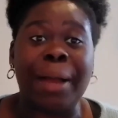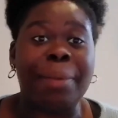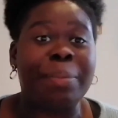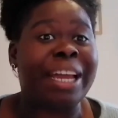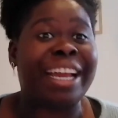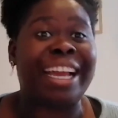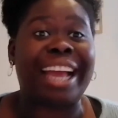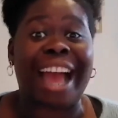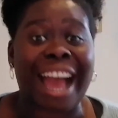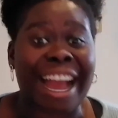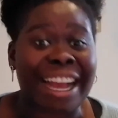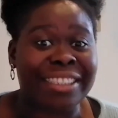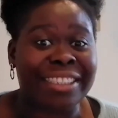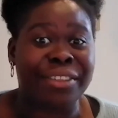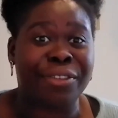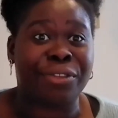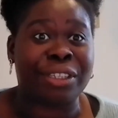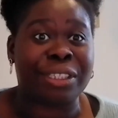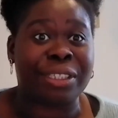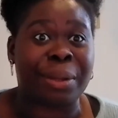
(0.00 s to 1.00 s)
I'm like,
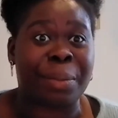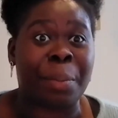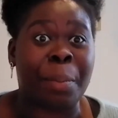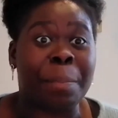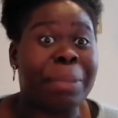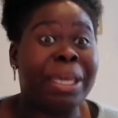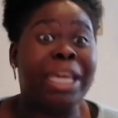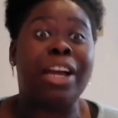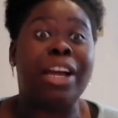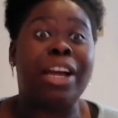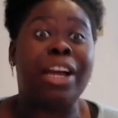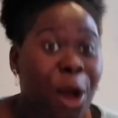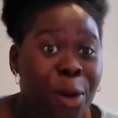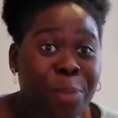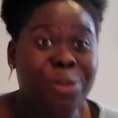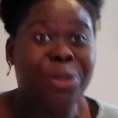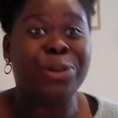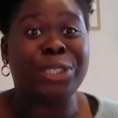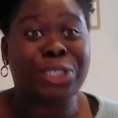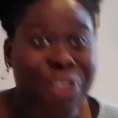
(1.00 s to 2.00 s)
activism,
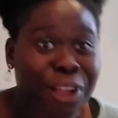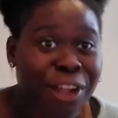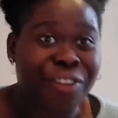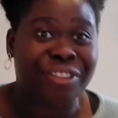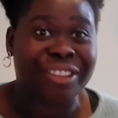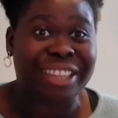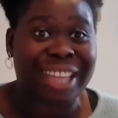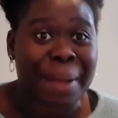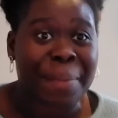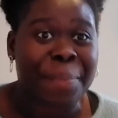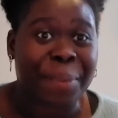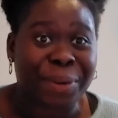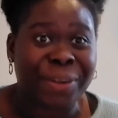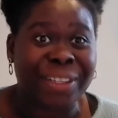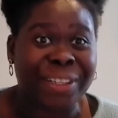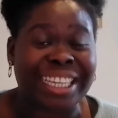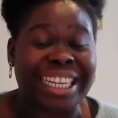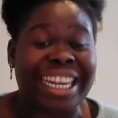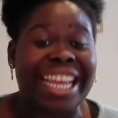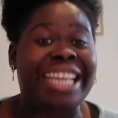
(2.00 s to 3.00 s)
become yourself that
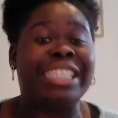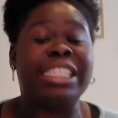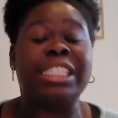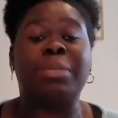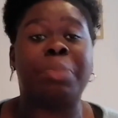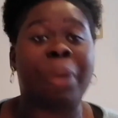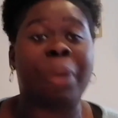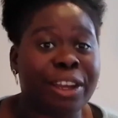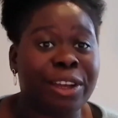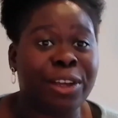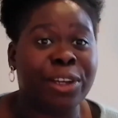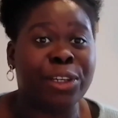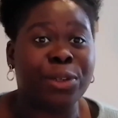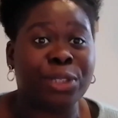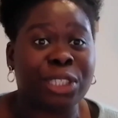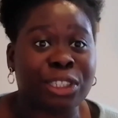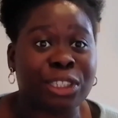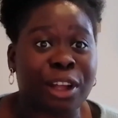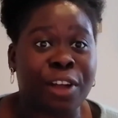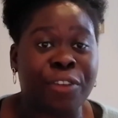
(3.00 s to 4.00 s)
person, inspire
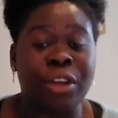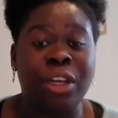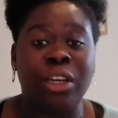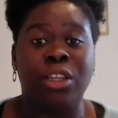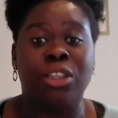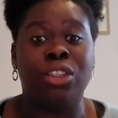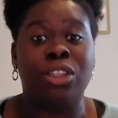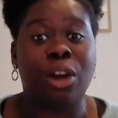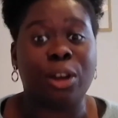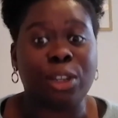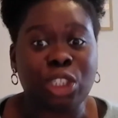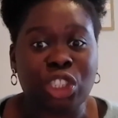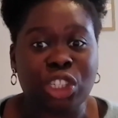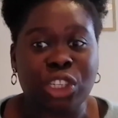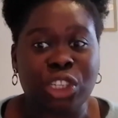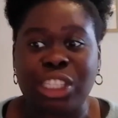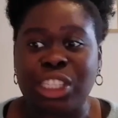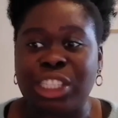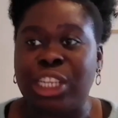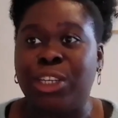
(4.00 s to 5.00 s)
yourself, not
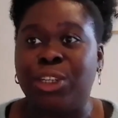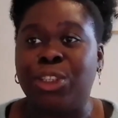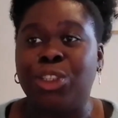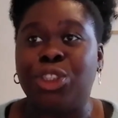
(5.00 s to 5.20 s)
just